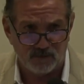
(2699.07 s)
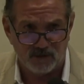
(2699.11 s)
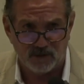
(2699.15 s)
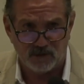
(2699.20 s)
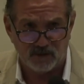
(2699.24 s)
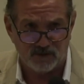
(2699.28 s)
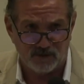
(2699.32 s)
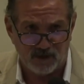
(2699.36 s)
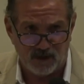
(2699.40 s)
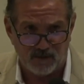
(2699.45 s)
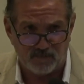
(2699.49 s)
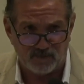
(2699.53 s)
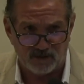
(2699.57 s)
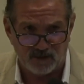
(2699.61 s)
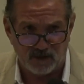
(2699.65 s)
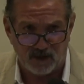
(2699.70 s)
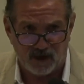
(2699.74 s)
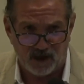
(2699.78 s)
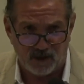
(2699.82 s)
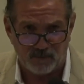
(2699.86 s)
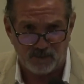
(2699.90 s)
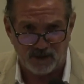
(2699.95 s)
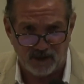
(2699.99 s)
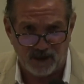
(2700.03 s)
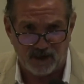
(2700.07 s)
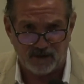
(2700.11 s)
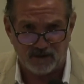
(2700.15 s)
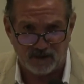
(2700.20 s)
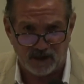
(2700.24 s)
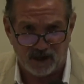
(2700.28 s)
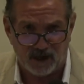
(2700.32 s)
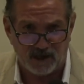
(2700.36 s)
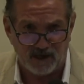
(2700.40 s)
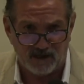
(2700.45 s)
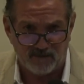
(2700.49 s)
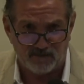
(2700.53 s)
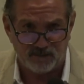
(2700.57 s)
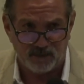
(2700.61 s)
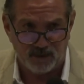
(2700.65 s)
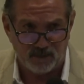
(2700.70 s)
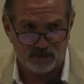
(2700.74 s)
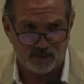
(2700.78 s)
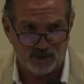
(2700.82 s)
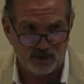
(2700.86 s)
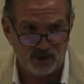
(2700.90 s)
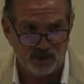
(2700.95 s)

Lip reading: milligrams of the Ibogaine that I give people,